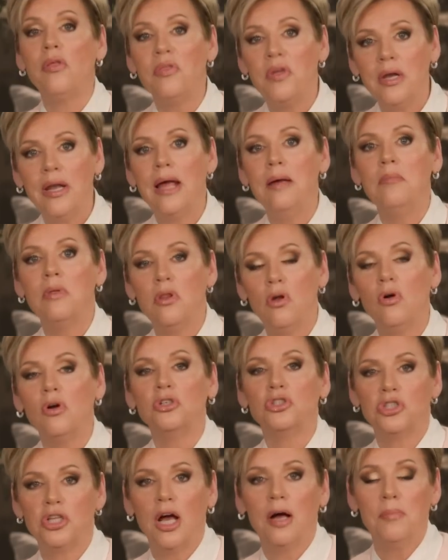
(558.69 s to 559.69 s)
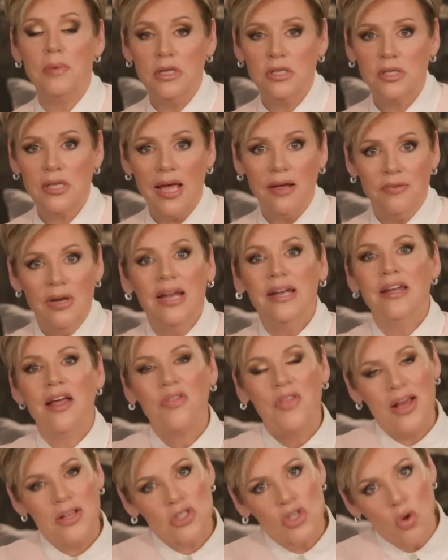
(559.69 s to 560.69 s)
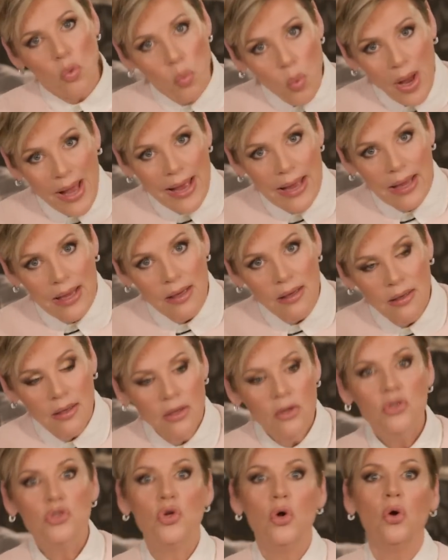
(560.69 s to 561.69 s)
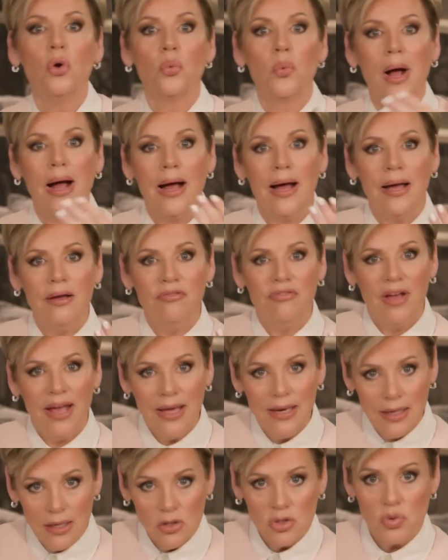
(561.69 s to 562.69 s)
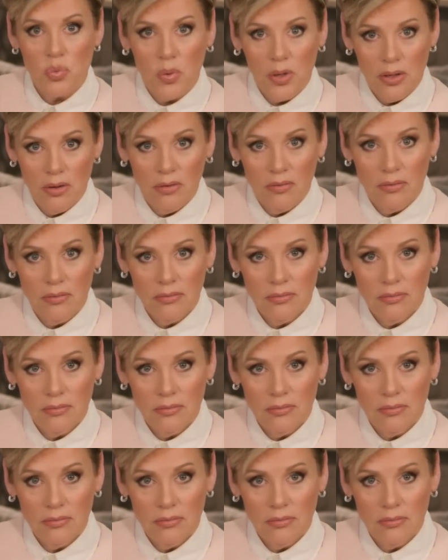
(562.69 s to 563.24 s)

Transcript: on the name of the Lord shall be saved. Now that's a way to arrive at his will.